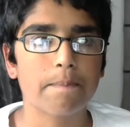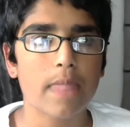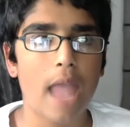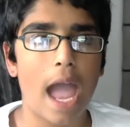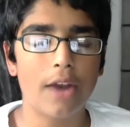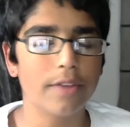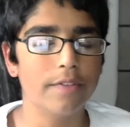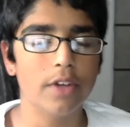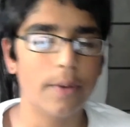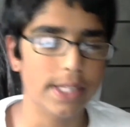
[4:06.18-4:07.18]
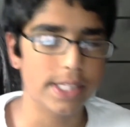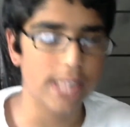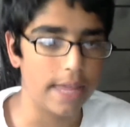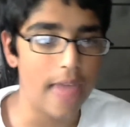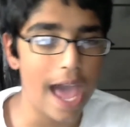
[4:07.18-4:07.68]
I don't even know what to
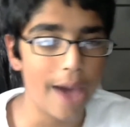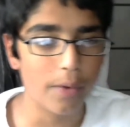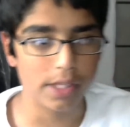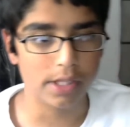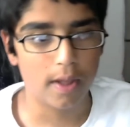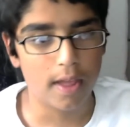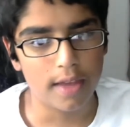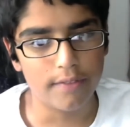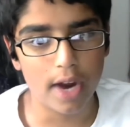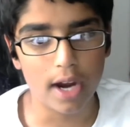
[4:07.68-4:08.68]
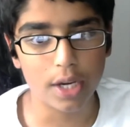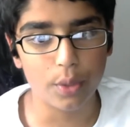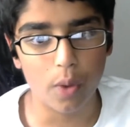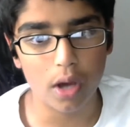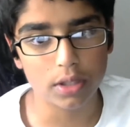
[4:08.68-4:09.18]
say. That was very
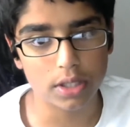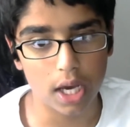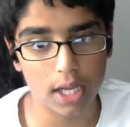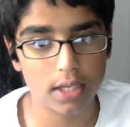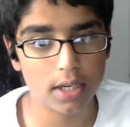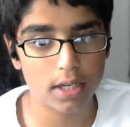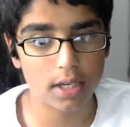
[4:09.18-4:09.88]
well done.